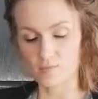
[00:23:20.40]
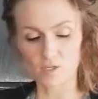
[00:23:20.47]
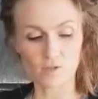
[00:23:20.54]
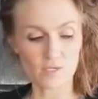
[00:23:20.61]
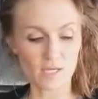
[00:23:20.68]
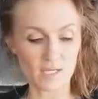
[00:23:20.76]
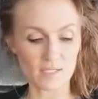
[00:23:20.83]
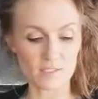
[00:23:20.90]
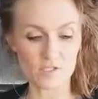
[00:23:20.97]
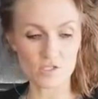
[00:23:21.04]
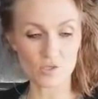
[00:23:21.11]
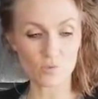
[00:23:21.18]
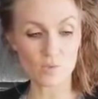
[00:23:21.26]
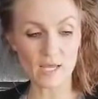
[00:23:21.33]
okay,
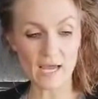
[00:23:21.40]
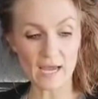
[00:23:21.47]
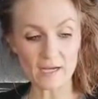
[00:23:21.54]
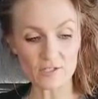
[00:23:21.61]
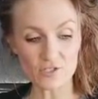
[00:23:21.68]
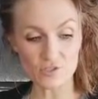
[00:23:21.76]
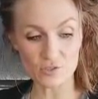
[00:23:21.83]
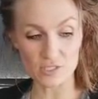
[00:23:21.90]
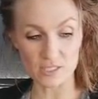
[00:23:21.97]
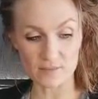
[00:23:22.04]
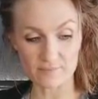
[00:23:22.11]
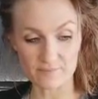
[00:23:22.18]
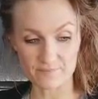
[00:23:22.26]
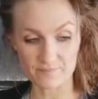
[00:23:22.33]
so
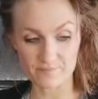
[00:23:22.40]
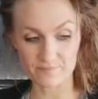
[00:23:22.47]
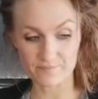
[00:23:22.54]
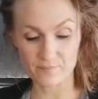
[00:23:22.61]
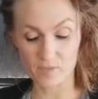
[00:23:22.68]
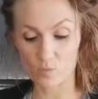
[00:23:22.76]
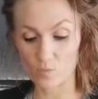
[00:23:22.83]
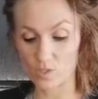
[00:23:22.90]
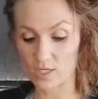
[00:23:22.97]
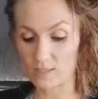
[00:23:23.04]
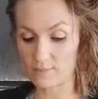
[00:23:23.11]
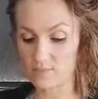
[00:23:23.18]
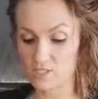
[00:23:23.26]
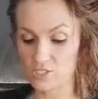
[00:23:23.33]
actually, what
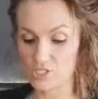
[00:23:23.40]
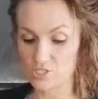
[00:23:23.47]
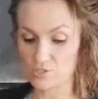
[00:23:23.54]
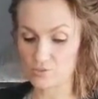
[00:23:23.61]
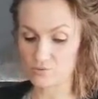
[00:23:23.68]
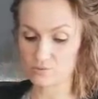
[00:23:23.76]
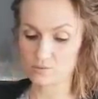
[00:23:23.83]
I'm gonna do